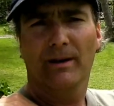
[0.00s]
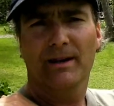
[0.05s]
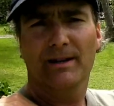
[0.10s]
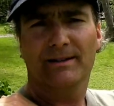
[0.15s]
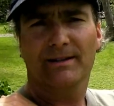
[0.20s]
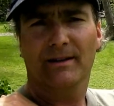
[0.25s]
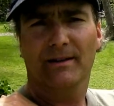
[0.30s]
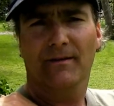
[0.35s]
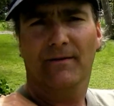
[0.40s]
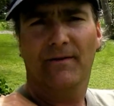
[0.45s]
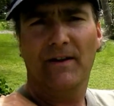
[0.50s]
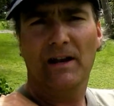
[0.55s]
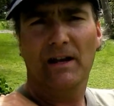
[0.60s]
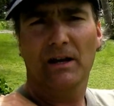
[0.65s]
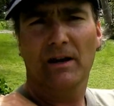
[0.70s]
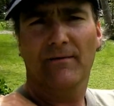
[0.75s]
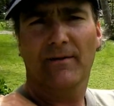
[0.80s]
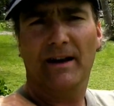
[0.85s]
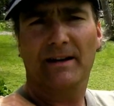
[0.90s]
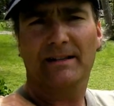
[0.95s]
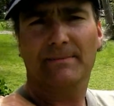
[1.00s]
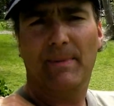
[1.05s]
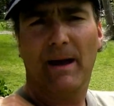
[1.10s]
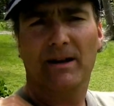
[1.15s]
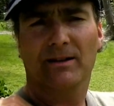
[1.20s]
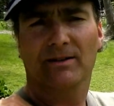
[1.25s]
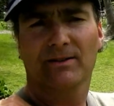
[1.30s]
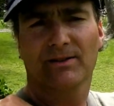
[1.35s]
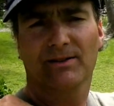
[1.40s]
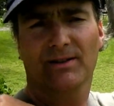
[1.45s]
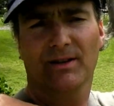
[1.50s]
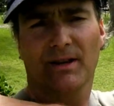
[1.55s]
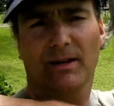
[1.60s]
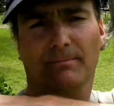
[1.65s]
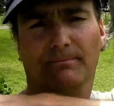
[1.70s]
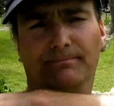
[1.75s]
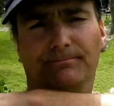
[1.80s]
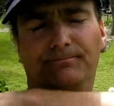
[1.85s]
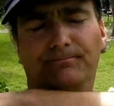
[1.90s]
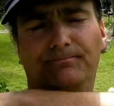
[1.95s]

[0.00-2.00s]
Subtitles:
It's a feeling of expectancy.